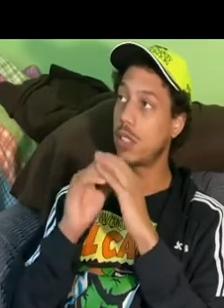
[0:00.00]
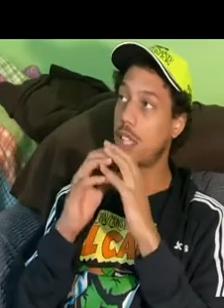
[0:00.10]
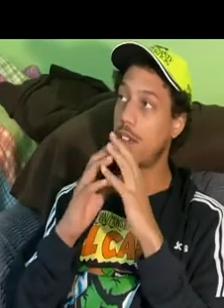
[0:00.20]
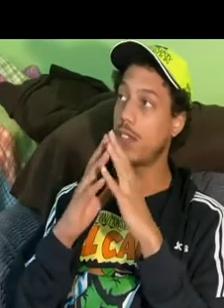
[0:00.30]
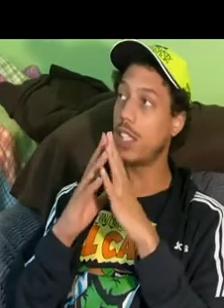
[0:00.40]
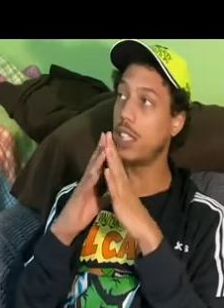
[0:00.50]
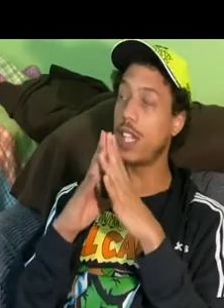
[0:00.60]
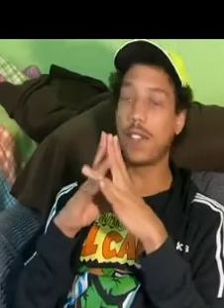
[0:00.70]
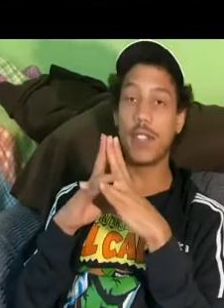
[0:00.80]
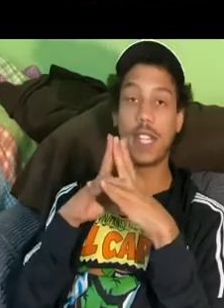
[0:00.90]
definitely
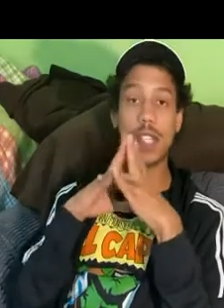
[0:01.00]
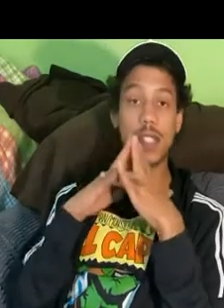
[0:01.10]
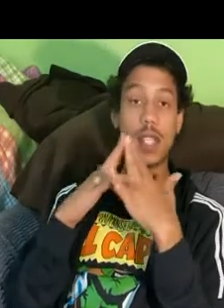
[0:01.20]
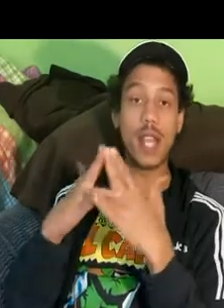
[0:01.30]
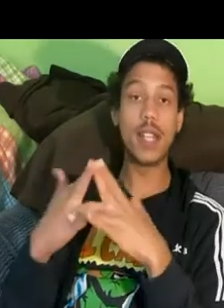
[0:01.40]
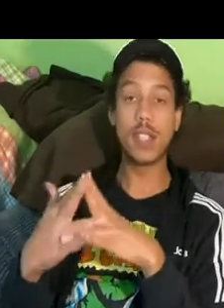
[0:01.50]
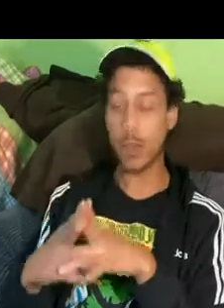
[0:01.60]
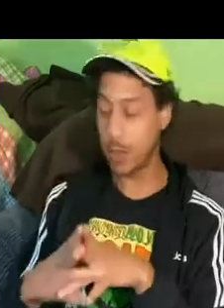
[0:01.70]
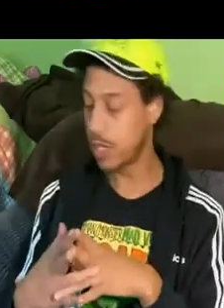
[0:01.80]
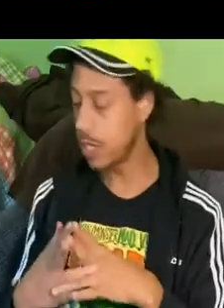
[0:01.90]
excited to
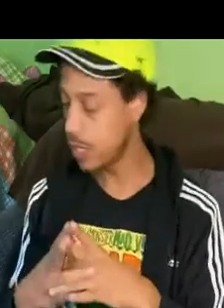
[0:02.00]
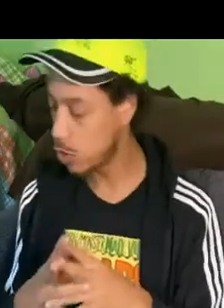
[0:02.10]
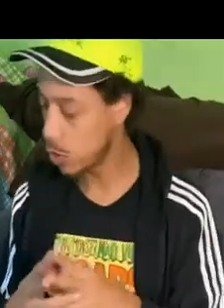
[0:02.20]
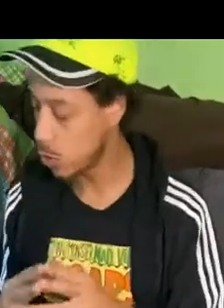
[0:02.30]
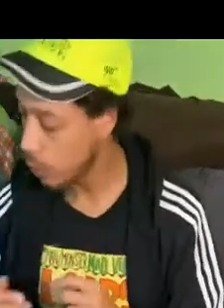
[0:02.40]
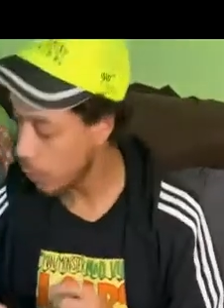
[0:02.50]
present this one.